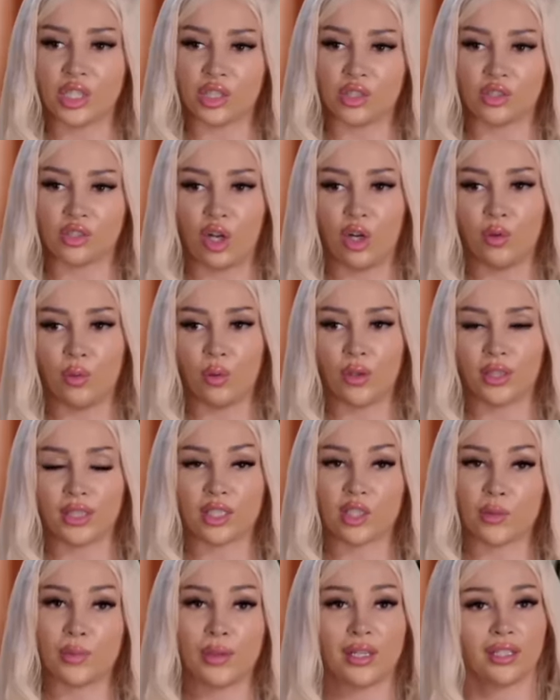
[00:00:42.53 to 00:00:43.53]
just don't want
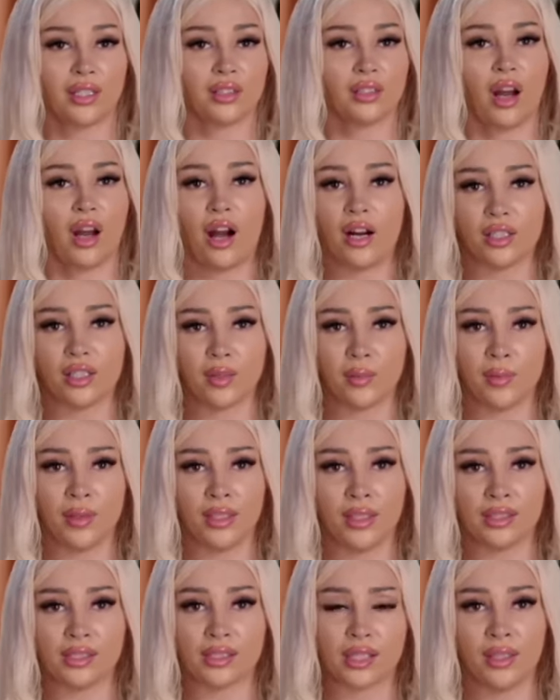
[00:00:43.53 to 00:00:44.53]
it to be another
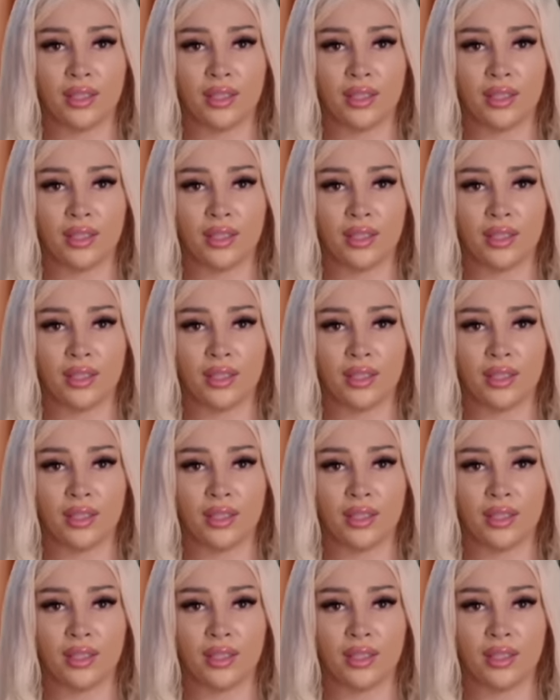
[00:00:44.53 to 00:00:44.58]
argument.